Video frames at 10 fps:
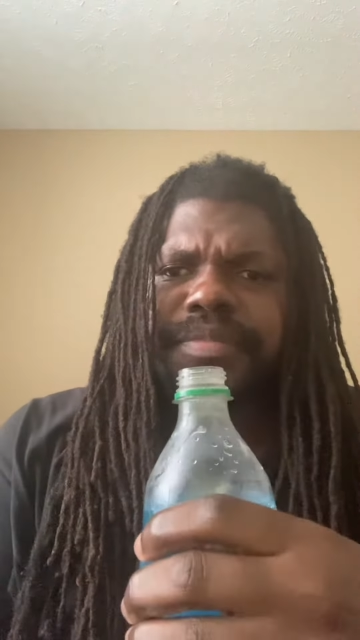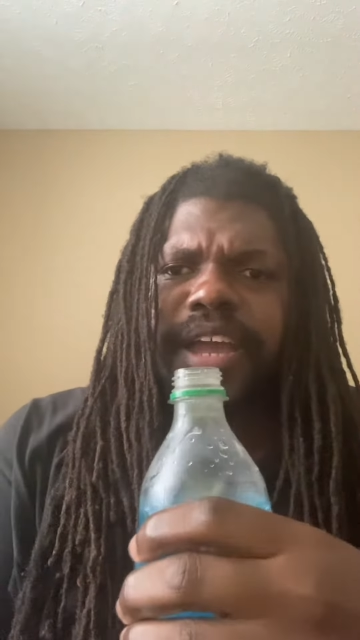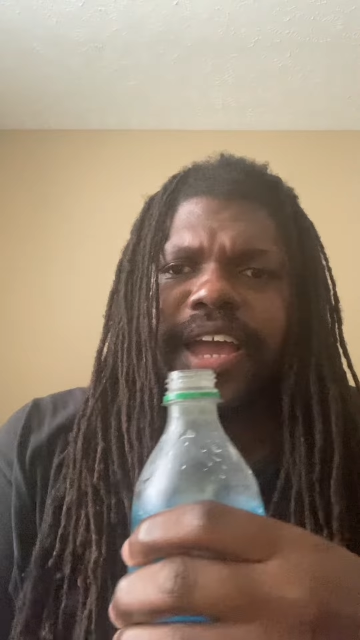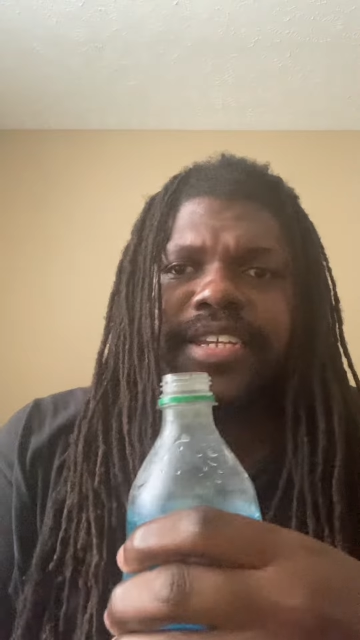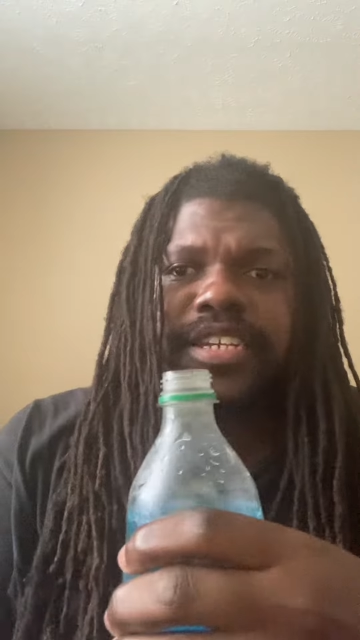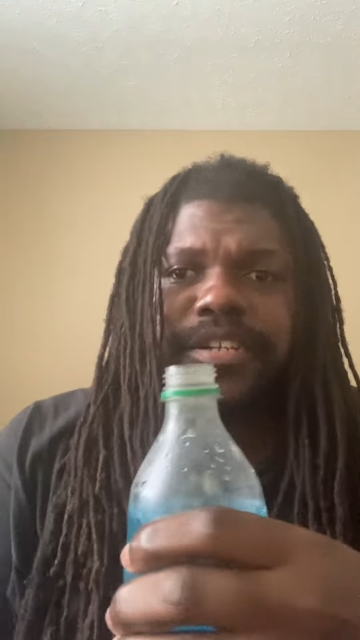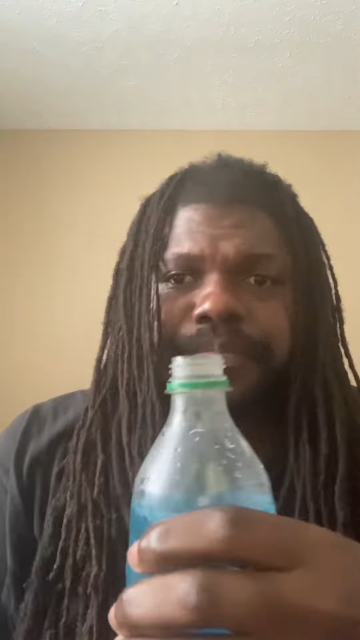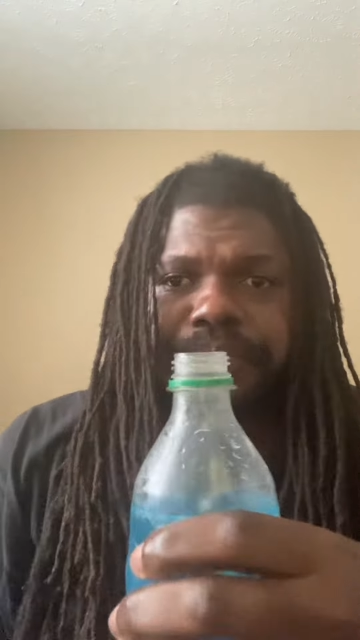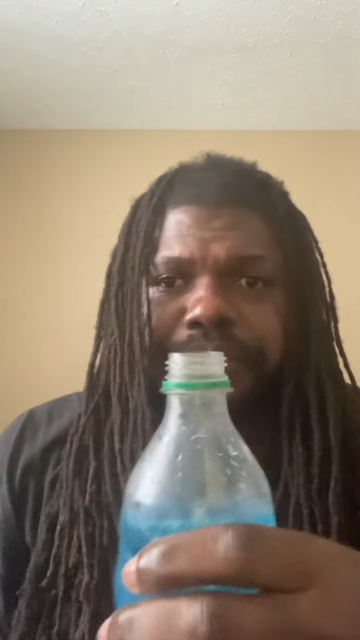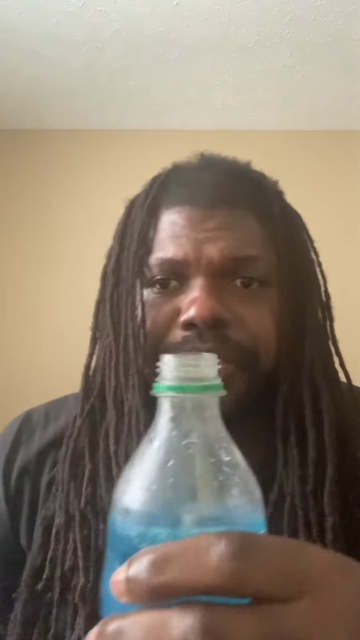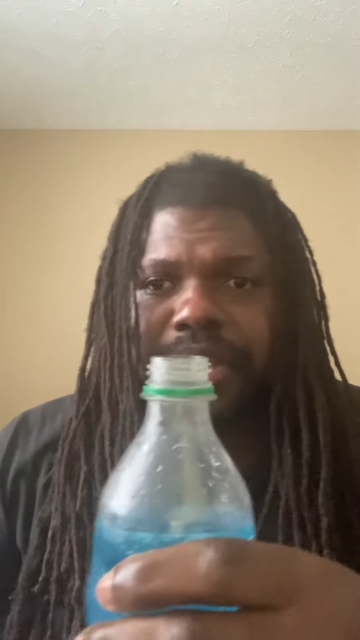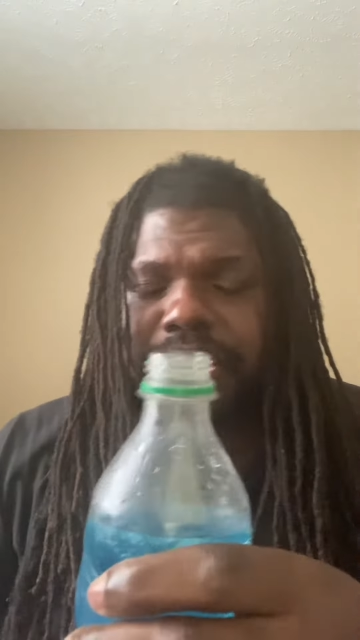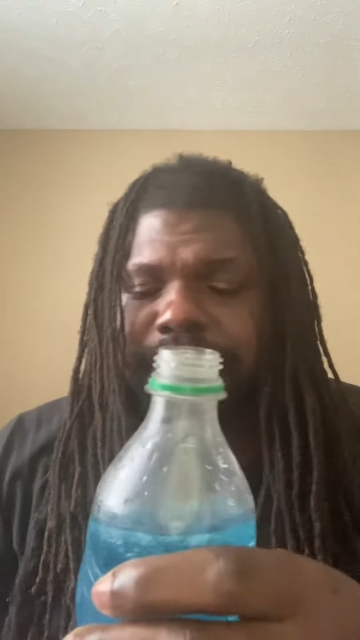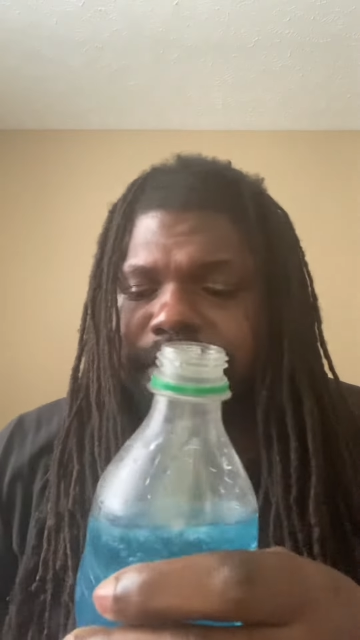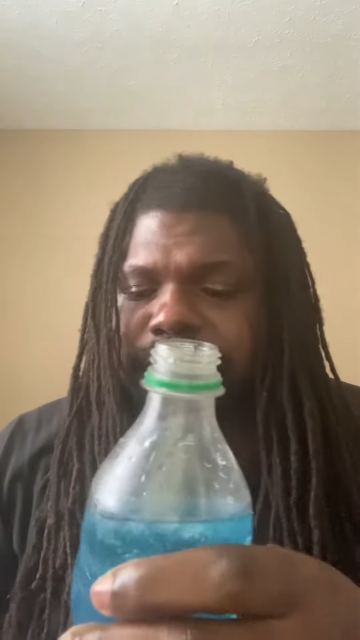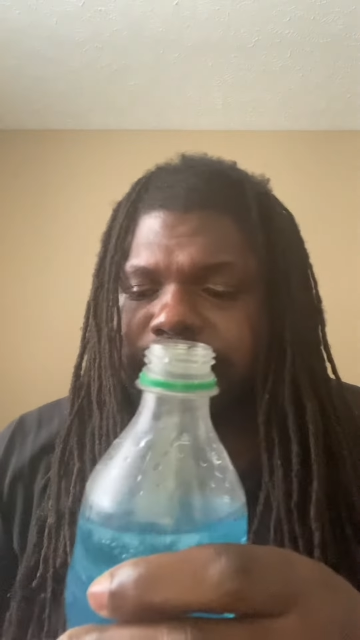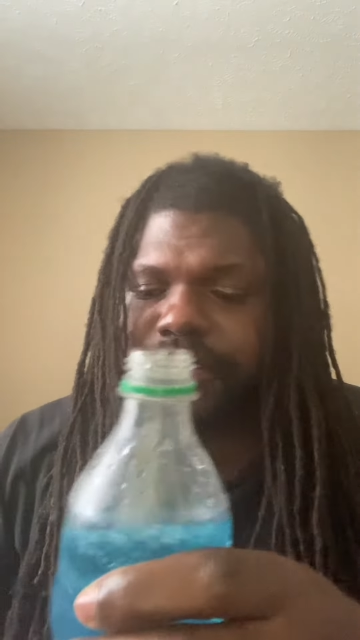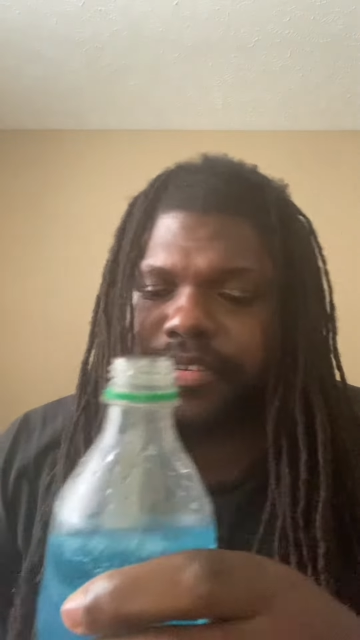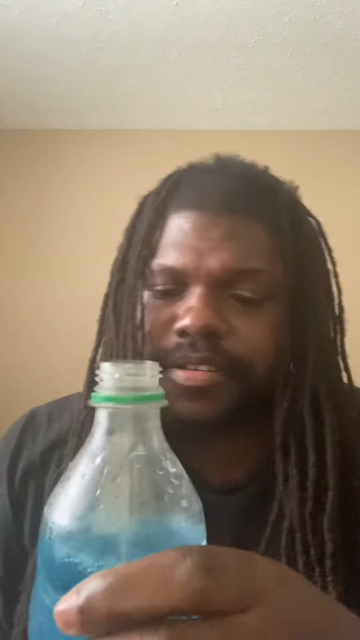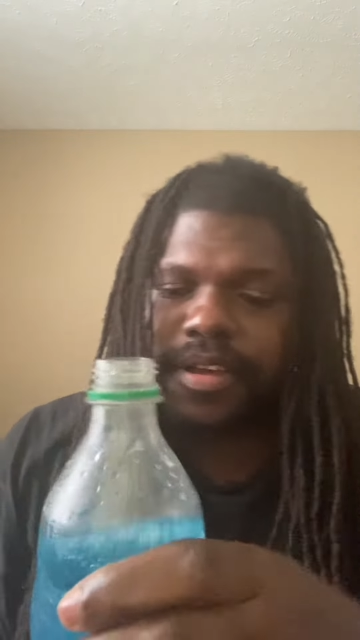Actually, I'm gonna tell
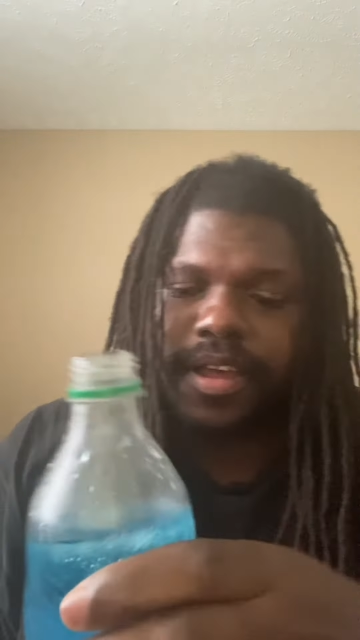you something.